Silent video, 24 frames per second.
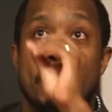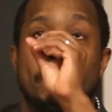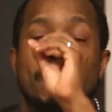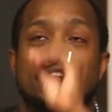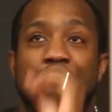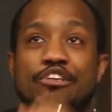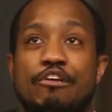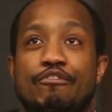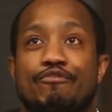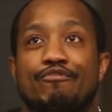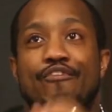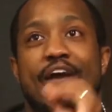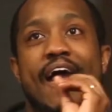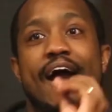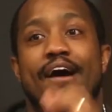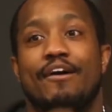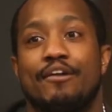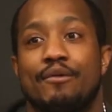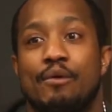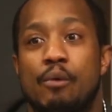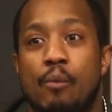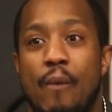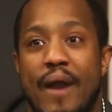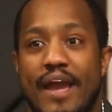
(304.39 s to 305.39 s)
but she
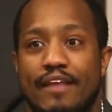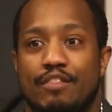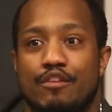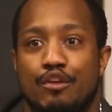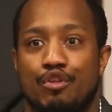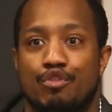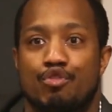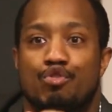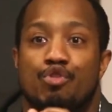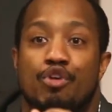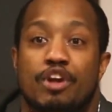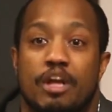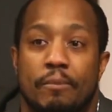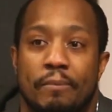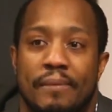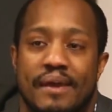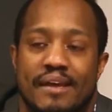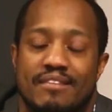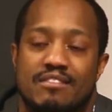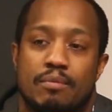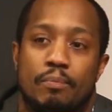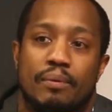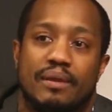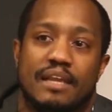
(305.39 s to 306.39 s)
found a way to trick me
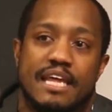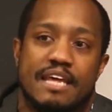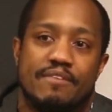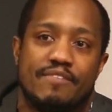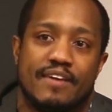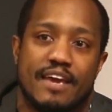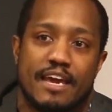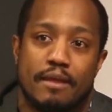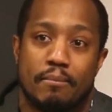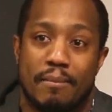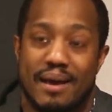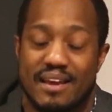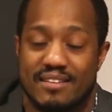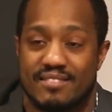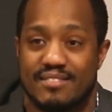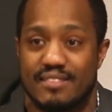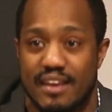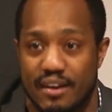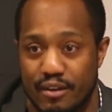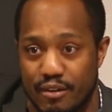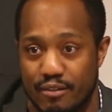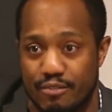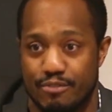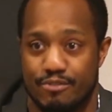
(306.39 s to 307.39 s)
into believing in
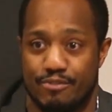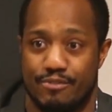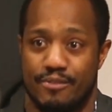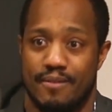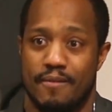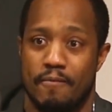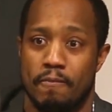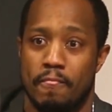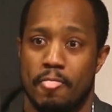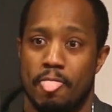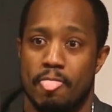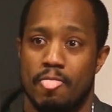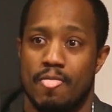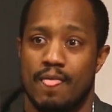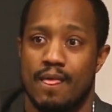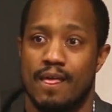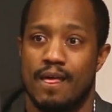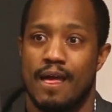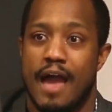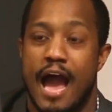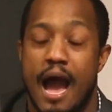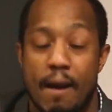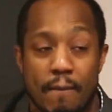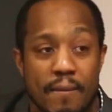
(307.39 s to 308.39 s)
myself.
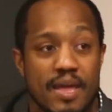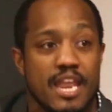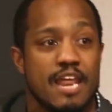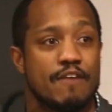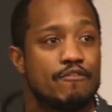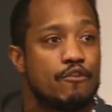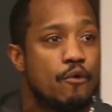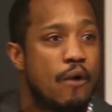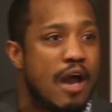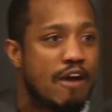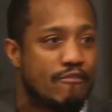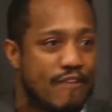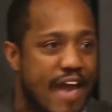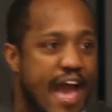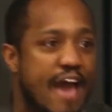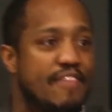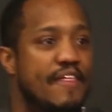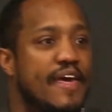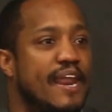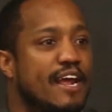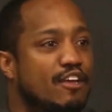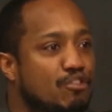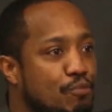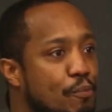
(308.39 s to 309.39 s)
How many of you have had
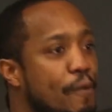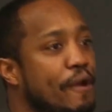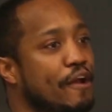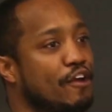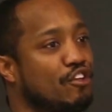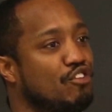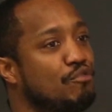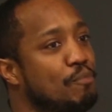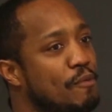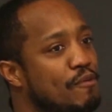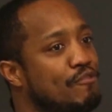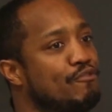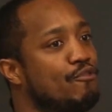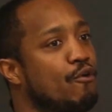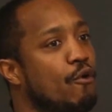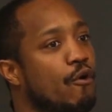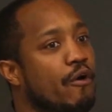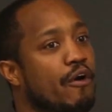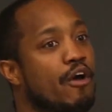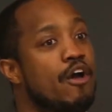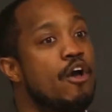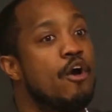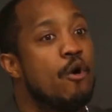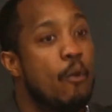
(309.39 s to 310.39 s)
that experience
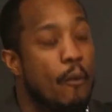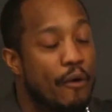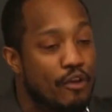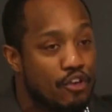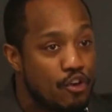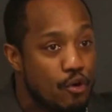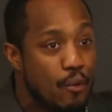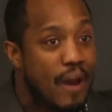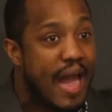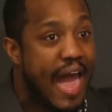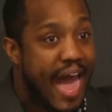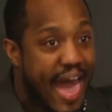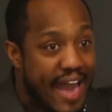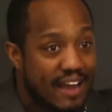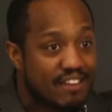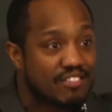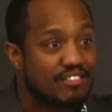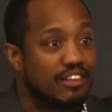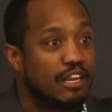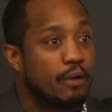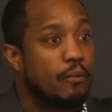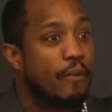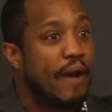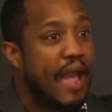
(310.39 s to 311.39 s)
before where you
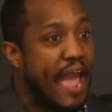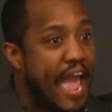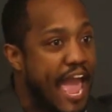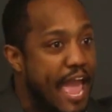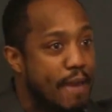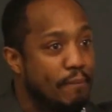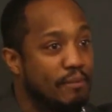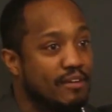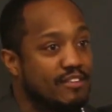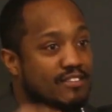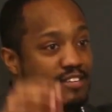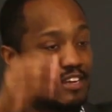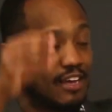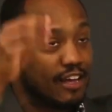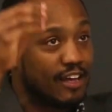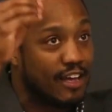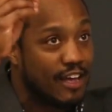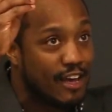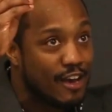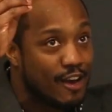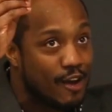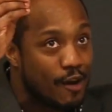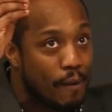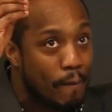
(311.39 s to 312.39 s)
actually were able to
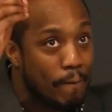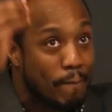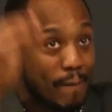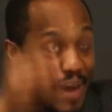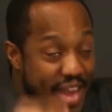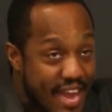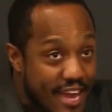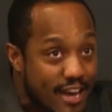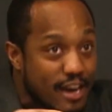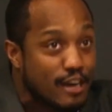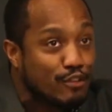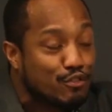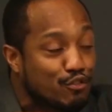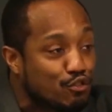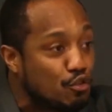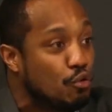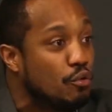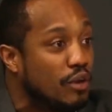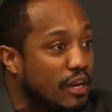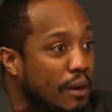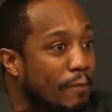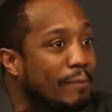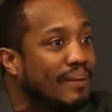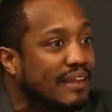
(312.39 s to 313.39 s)
make a
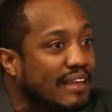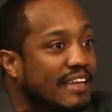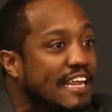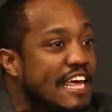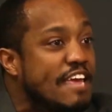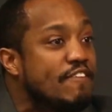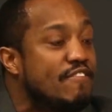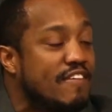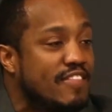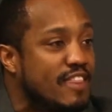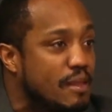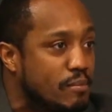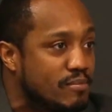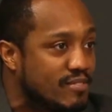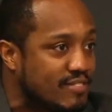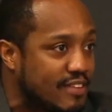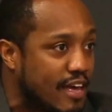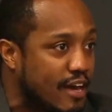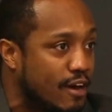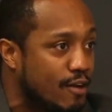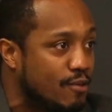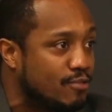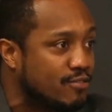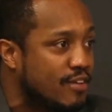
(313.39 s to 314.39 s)
student believe in
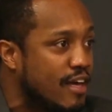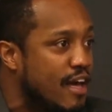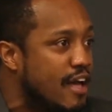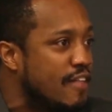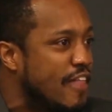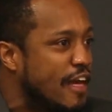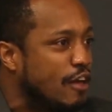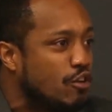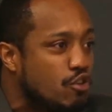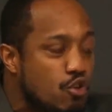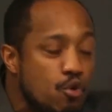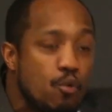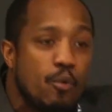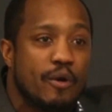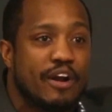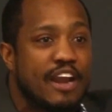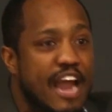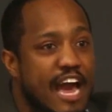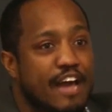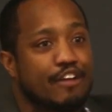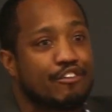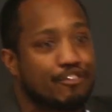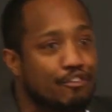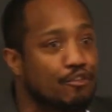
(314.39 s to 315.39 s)
themselves that you were
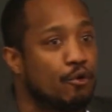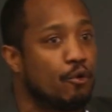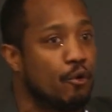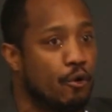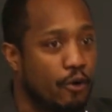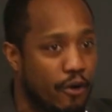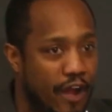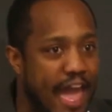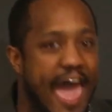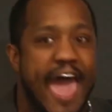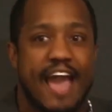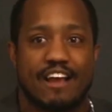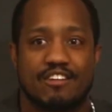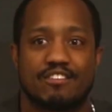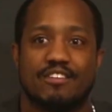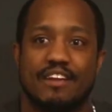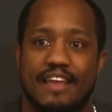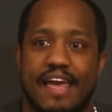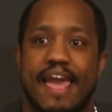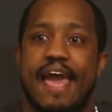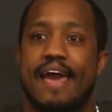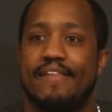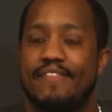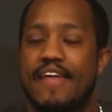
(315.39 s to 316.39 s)
not sure
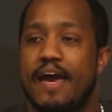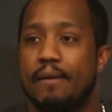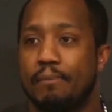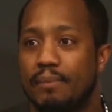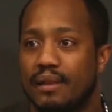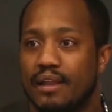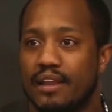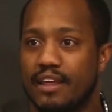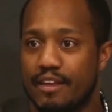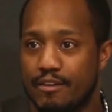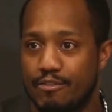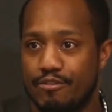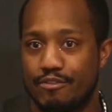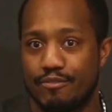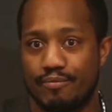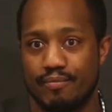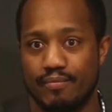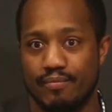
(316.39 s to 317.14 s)
actually had that belief?